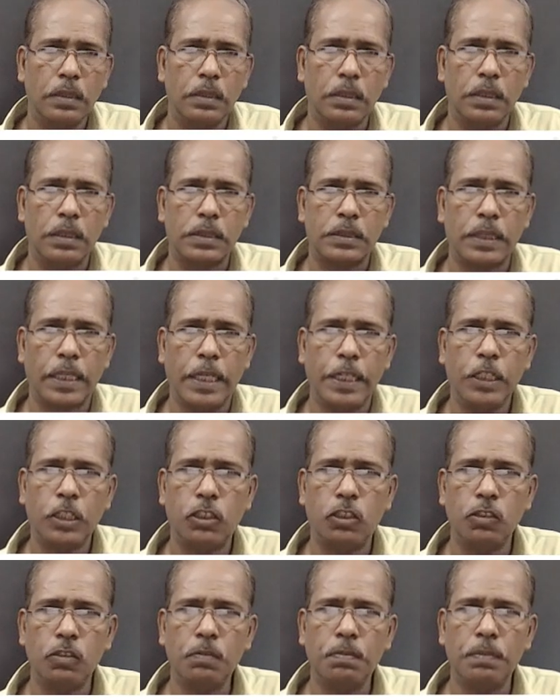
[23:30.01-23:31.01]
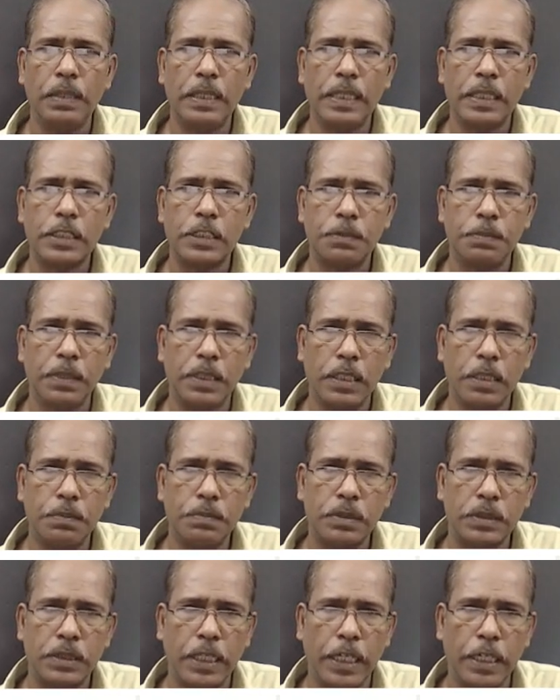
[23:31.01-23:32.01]
the sine cube x
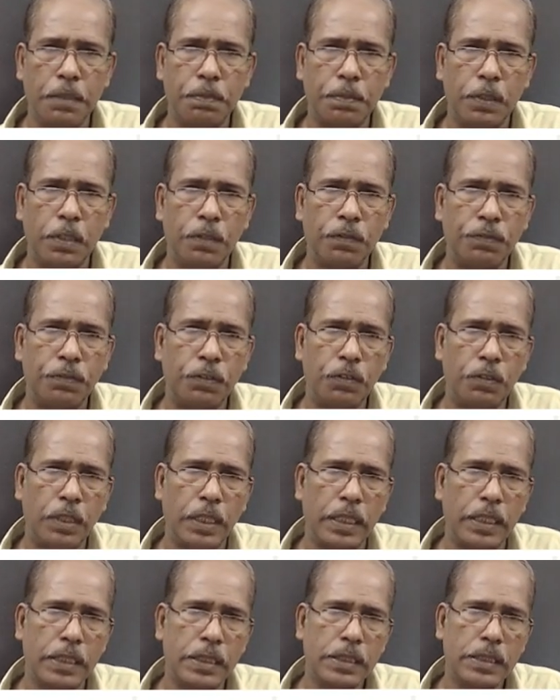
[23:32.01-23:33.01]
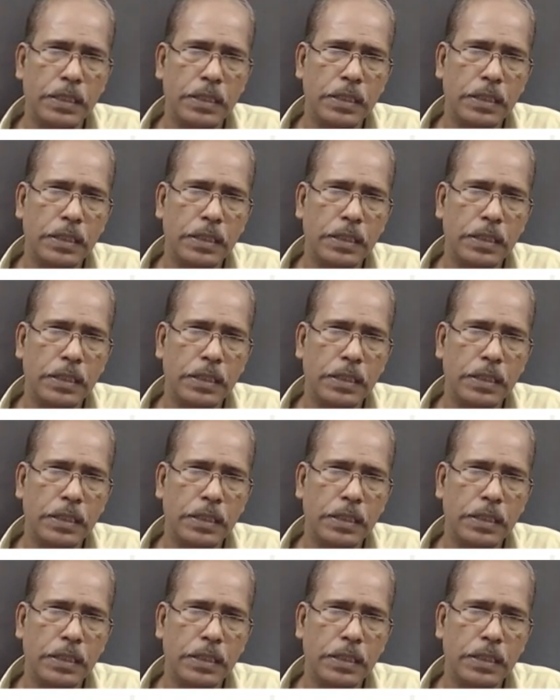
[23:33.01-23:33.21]
becomes sine power 4x,